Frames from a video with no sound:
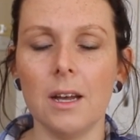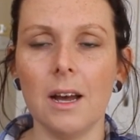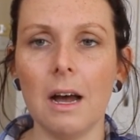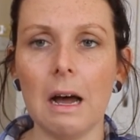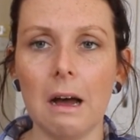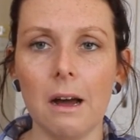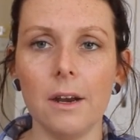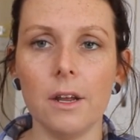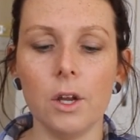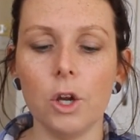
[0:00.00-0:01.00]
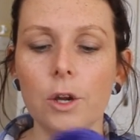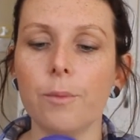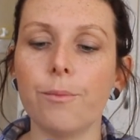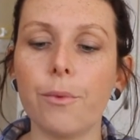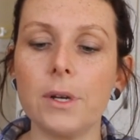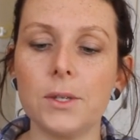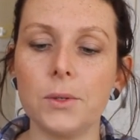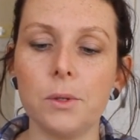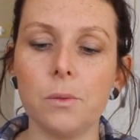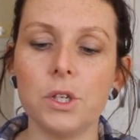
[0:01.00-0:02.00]
hard
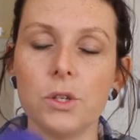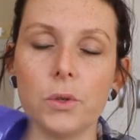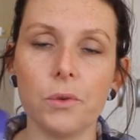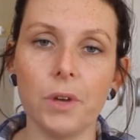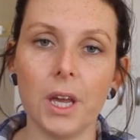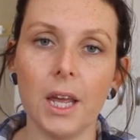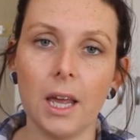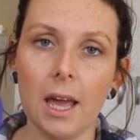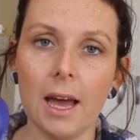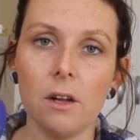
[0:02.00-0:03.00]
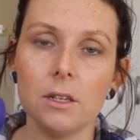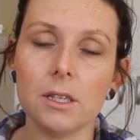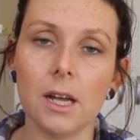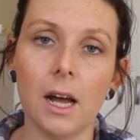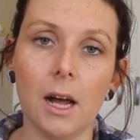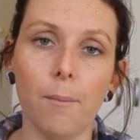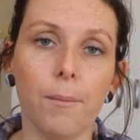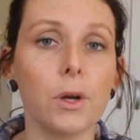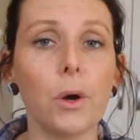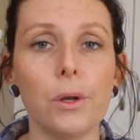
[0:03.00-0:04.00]
bristle, which is good for getting out
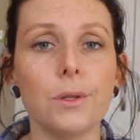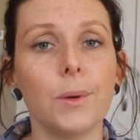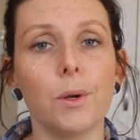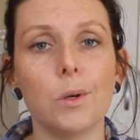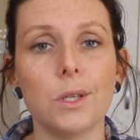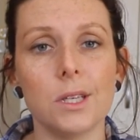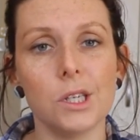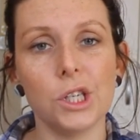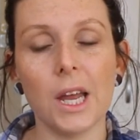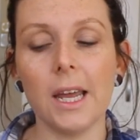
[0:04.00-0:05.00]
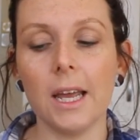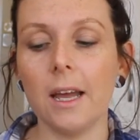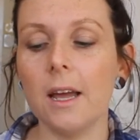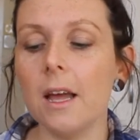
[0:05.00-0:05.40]
coats when horses are shedding.